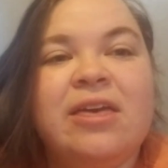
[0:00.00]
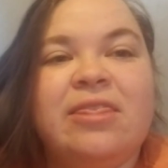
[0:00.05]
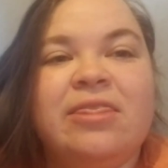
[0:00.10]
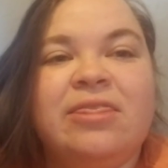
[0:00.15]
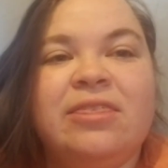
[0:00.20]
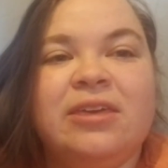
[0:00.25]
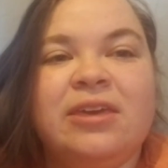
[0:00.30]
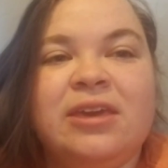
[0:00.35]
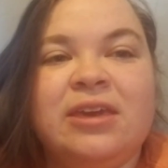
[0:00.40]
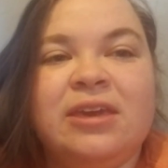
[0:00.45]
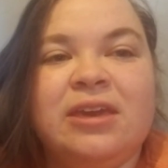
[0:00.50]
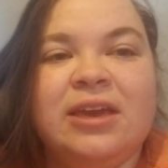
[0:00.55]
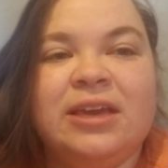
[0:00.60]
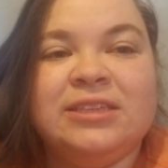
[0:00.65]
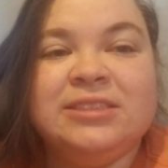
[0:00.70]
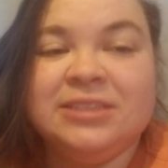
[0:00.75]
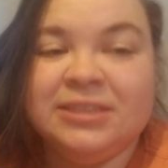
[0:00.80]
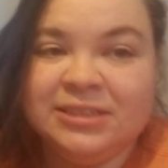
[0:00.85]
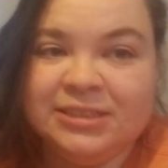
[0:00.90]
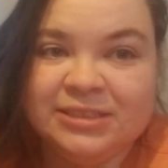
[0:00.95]
the
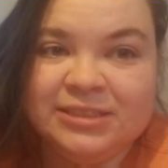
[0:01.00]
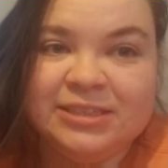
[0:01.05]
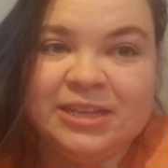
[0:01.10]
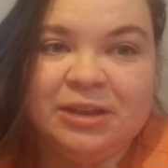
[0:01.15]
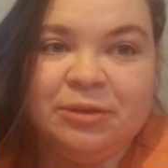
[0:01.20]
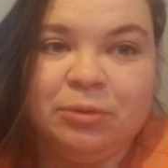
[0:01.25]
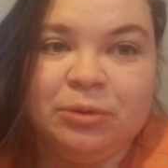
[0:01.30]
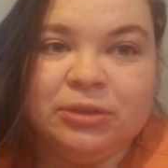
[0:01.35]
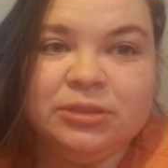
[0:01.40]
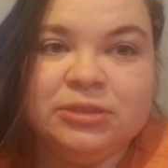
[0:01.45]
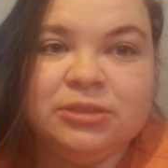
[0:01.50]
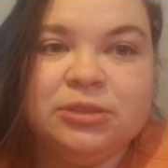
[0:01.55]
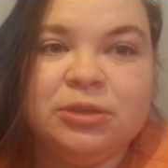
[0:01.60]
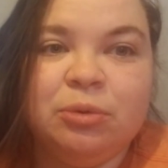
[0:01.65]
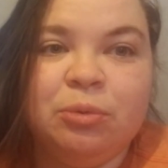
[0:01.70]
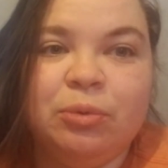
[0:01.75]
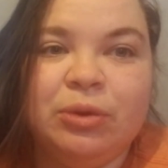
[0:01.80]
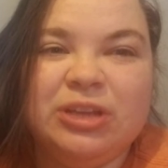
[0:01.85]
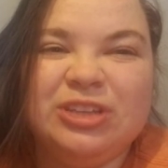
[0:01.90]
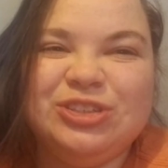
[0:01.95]
extended stay ones,
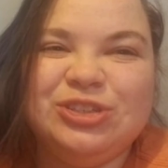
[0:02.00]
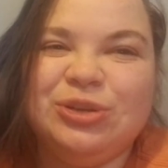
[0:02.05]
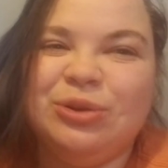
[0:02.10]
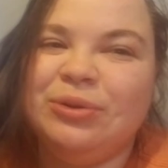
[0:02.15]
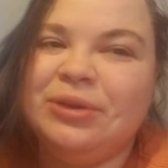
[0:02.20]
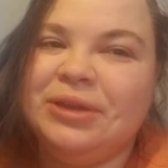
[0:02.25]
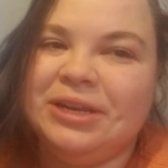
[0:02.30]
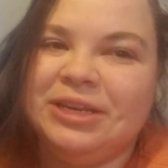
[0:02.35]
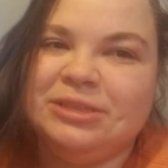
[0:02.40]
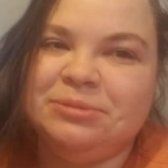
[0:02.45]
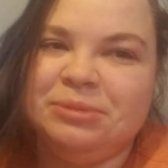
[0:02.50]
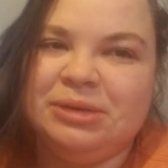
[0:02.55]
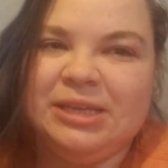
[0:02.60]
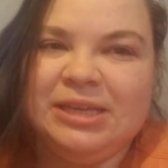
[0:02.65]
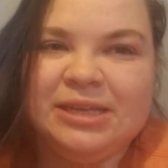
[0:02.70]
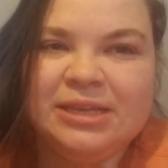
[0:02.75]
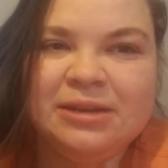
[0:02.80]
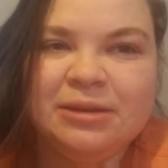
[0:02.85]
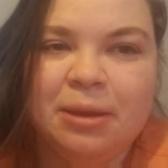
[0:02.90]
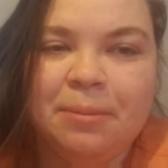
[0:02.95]
which you don't get as
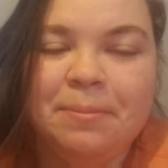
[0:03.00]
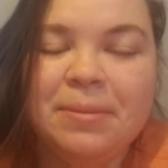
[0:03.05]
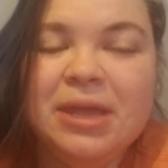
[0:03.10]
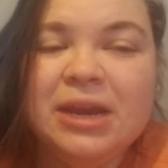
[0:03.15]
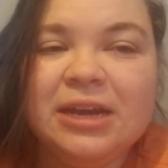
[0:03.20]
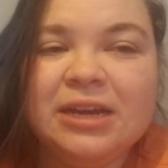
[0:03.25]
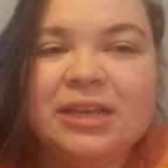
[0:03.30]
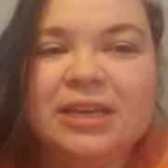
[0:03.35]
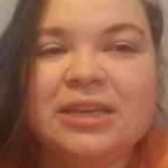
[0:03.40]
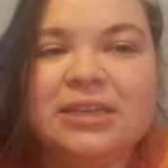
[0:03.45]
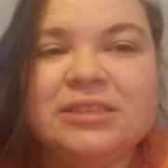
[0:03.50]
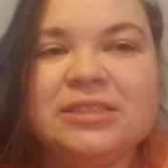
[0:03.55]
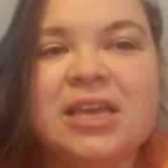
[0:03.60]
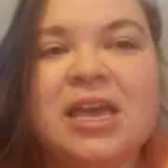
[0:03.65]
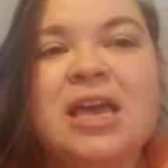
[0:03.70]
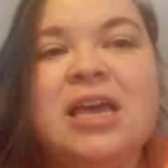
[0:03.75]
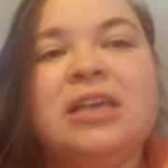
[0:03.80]
many amenities.